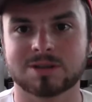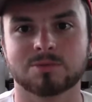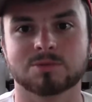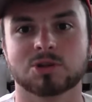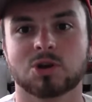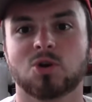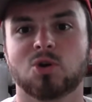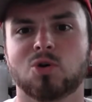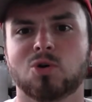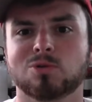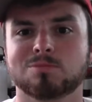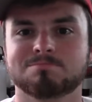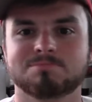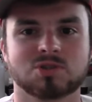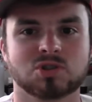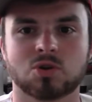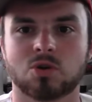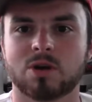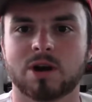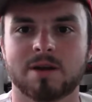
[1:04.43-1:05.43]
There was a whole
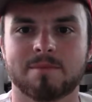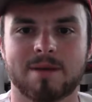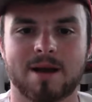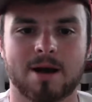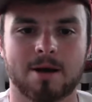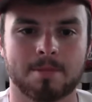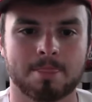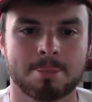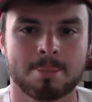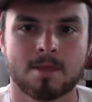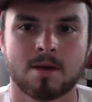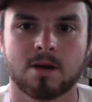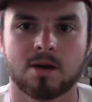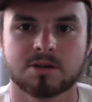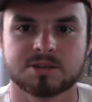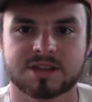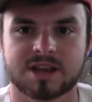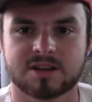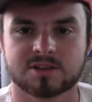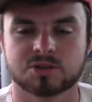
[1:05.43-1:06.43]
story about
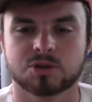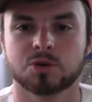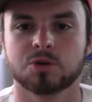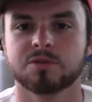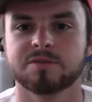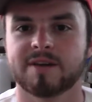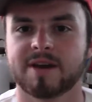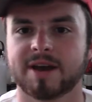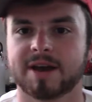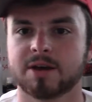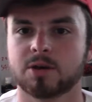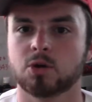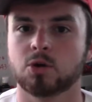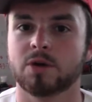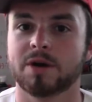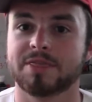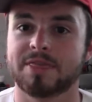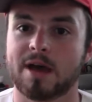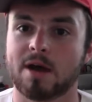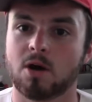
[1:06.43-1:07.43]
Jose Altuve who
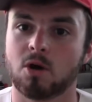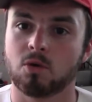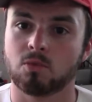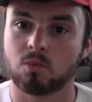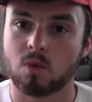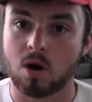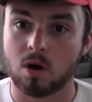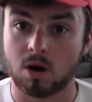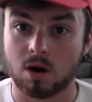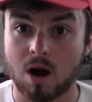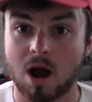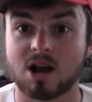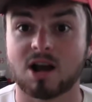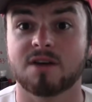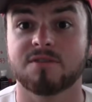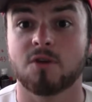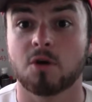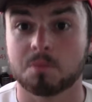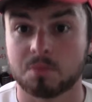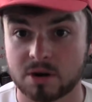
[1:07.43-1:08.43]
hit that
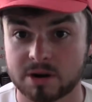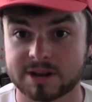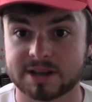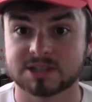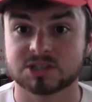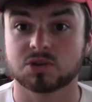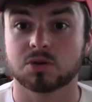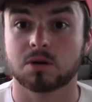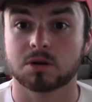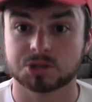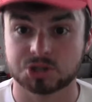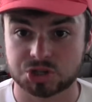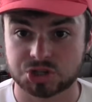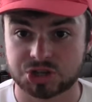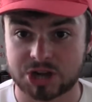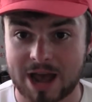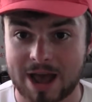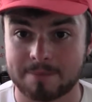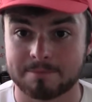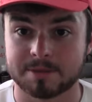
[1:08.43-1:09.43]
walk-off home run against Aroldis
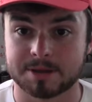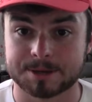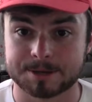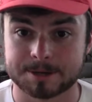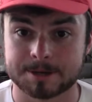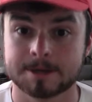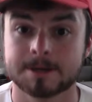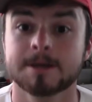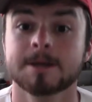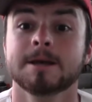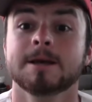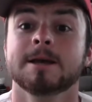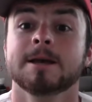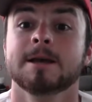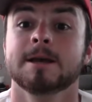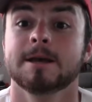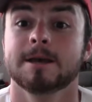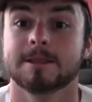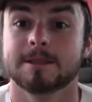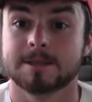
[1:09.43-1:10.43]
Chapman
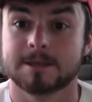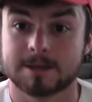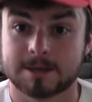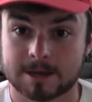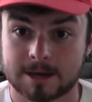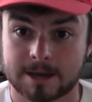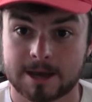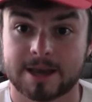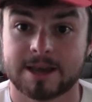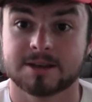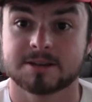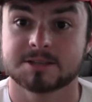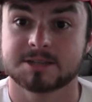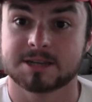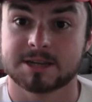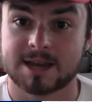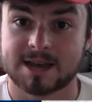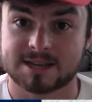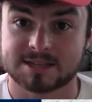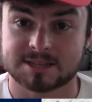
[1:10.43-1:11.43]
in the uh,
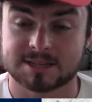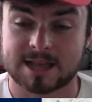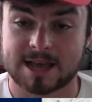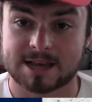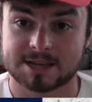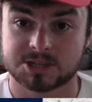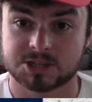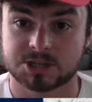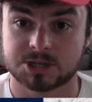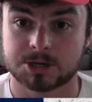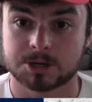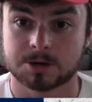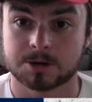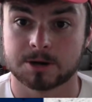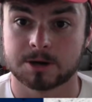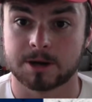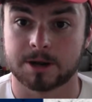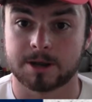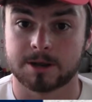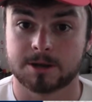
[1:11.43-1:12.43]
ALCS last
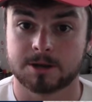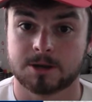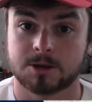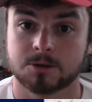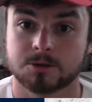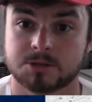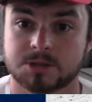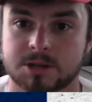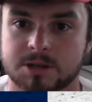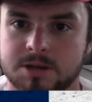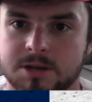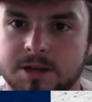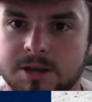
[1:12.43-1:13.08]
year in Houston.